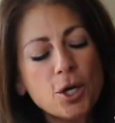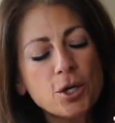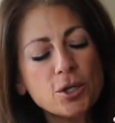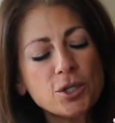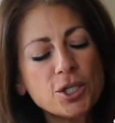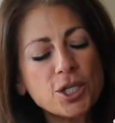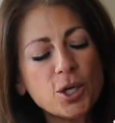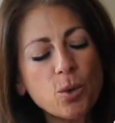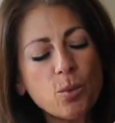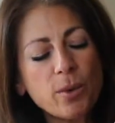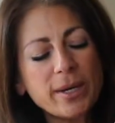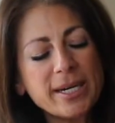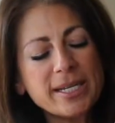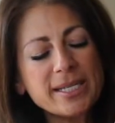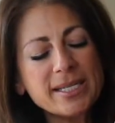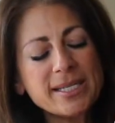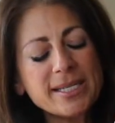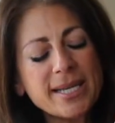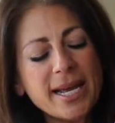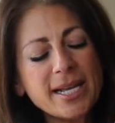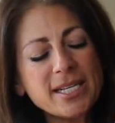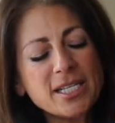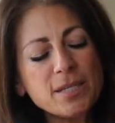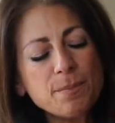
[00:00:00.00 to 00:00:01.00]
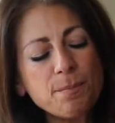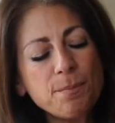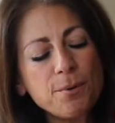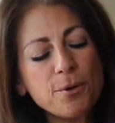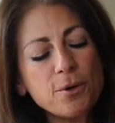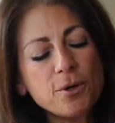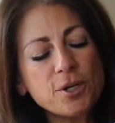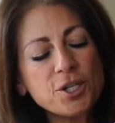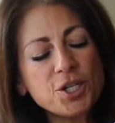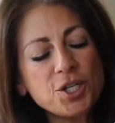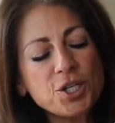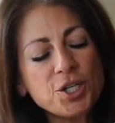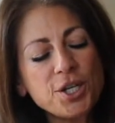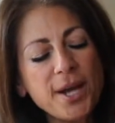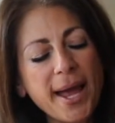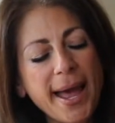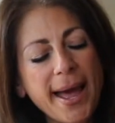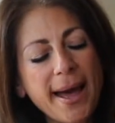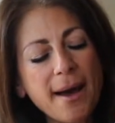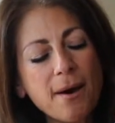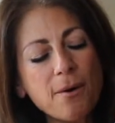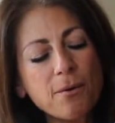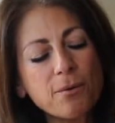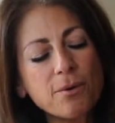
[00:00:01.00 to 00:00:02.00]
So when it says push
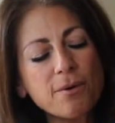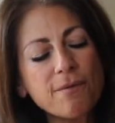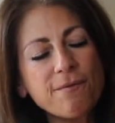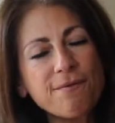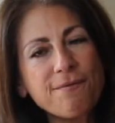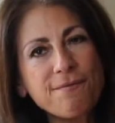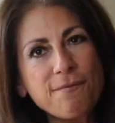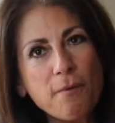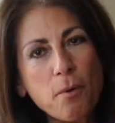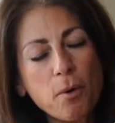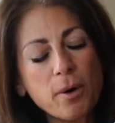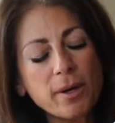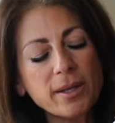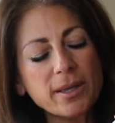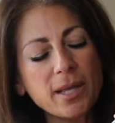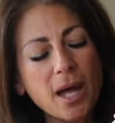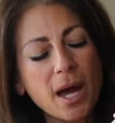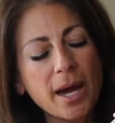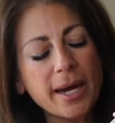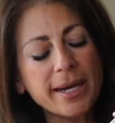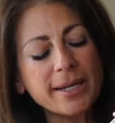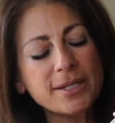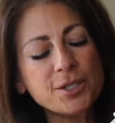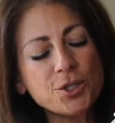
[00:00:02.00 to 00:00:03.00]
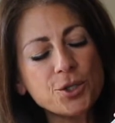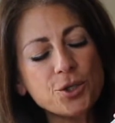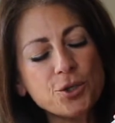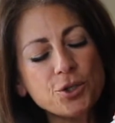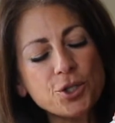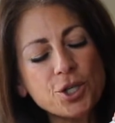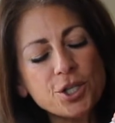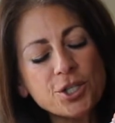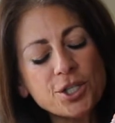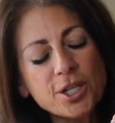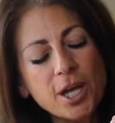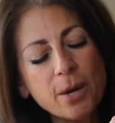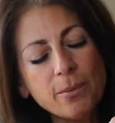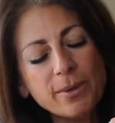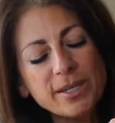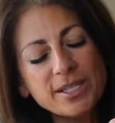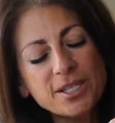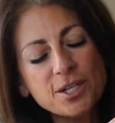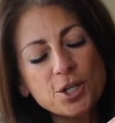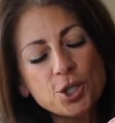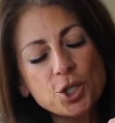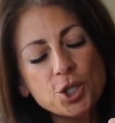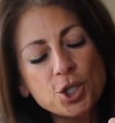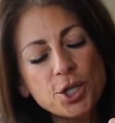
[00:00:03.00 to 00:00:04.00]
out 4 lines, you're just going
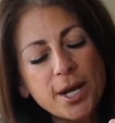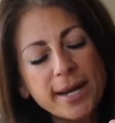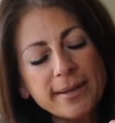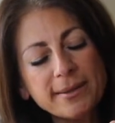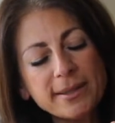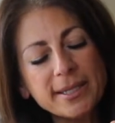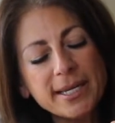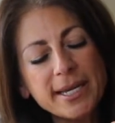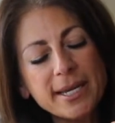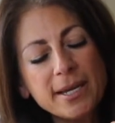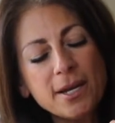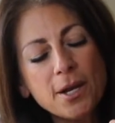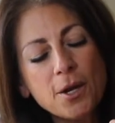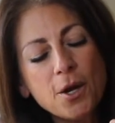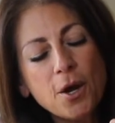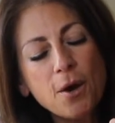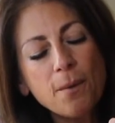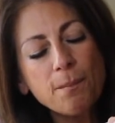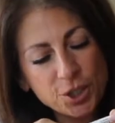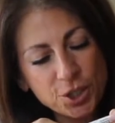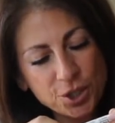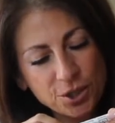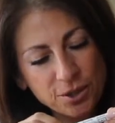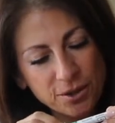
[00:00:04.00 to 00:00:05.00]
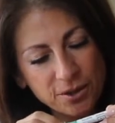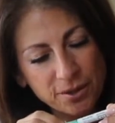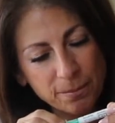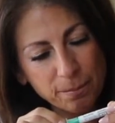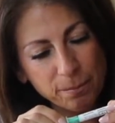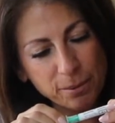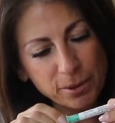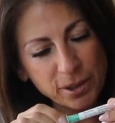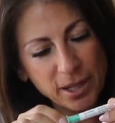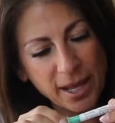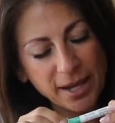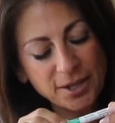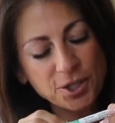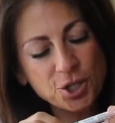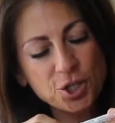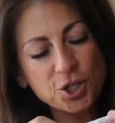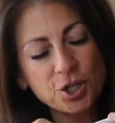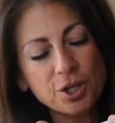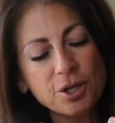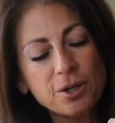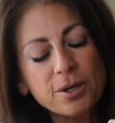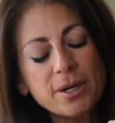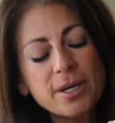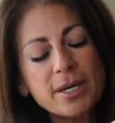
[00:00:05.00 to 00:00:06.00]
to gently push the
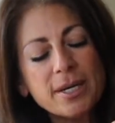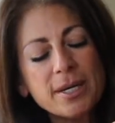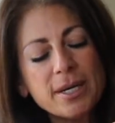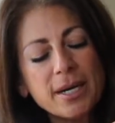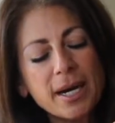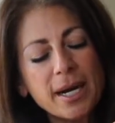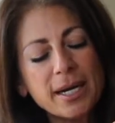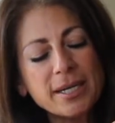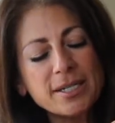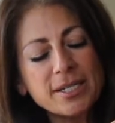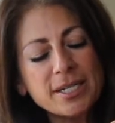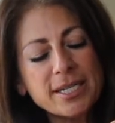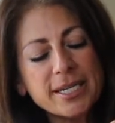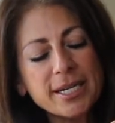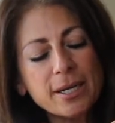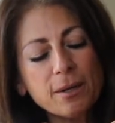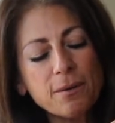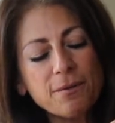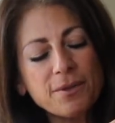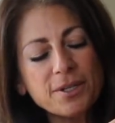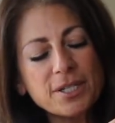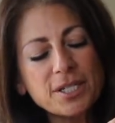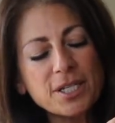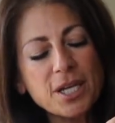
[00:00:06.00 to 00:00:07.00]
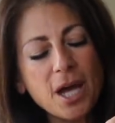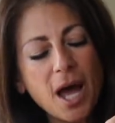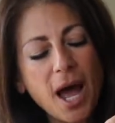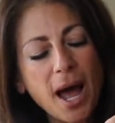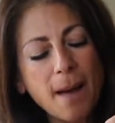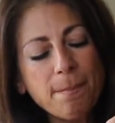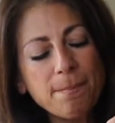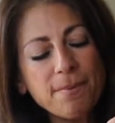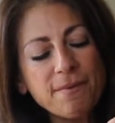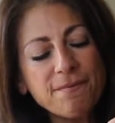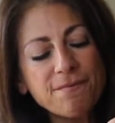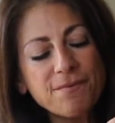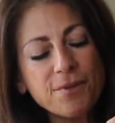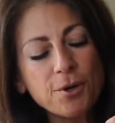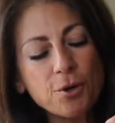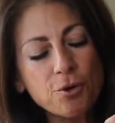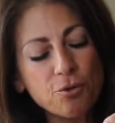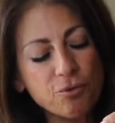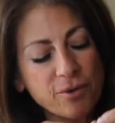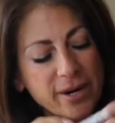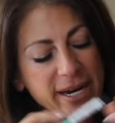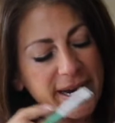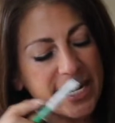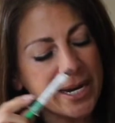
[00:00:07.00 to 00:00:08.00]
plunger until the top of the
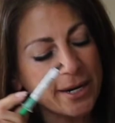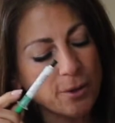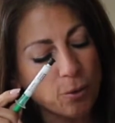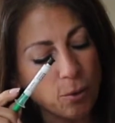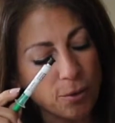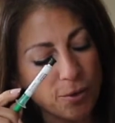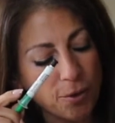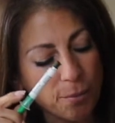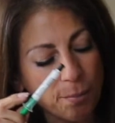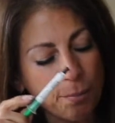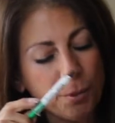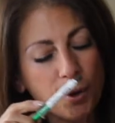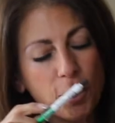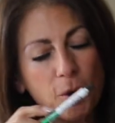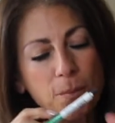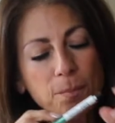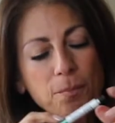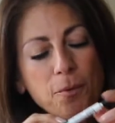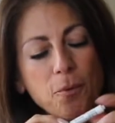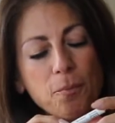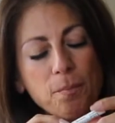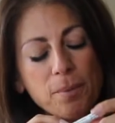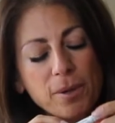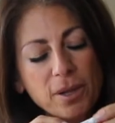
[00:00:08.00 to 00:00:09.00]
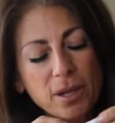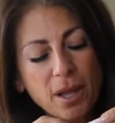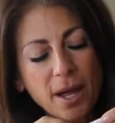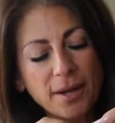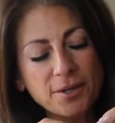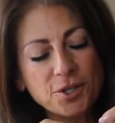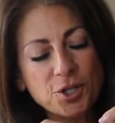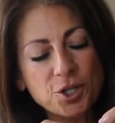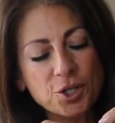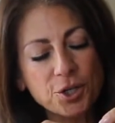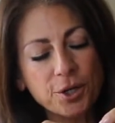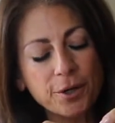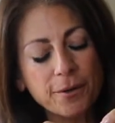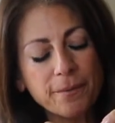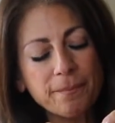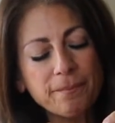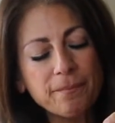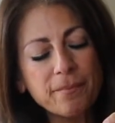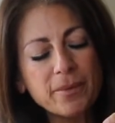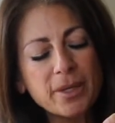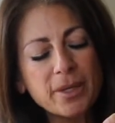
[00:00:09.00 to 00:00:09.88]
green or the purple plunger